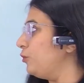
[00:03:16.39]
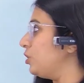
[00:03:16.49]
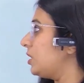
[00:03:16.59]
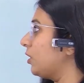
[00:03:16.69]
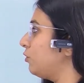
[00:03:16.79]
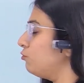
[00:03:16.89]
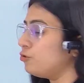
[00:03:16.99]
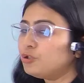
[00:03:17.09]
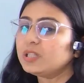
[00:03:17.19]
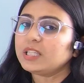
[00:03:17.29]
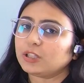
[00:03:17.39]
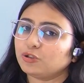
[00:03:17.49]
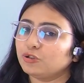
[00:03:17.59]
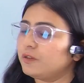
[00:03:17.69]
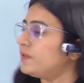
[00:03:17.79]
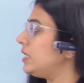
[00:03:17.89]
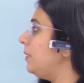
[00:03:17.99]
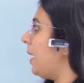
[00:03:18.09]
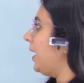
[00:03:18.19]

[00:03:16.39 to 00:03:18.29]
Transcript: which is a crucial section of CMAT